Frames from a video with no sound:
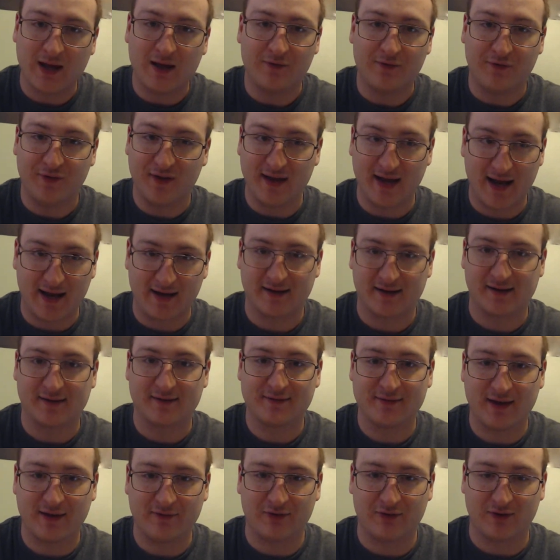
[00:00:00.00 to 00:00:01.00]
the NS
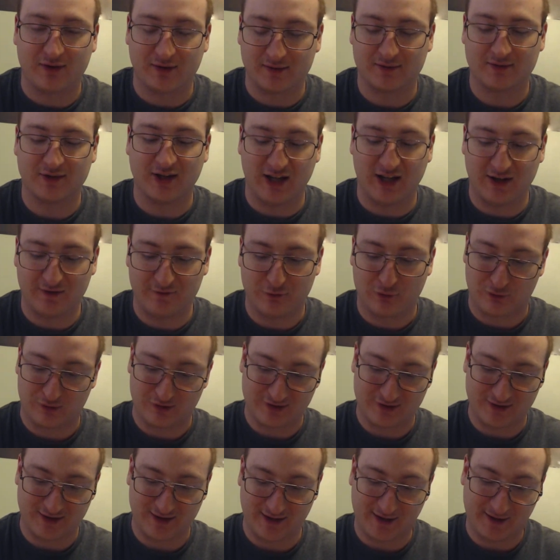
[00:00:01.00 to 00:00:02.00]
7 T
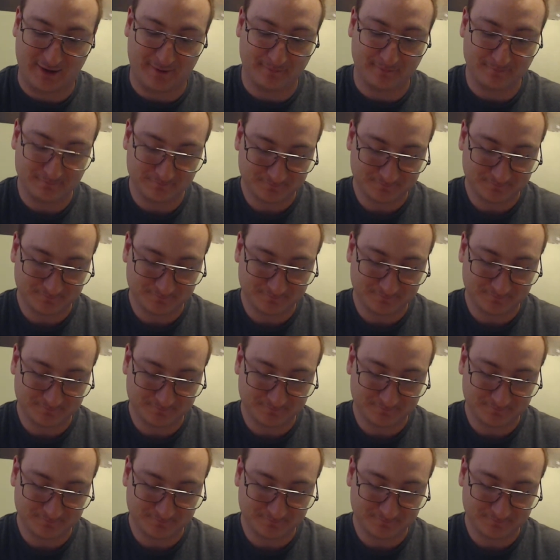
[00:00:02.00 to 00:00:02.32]
14.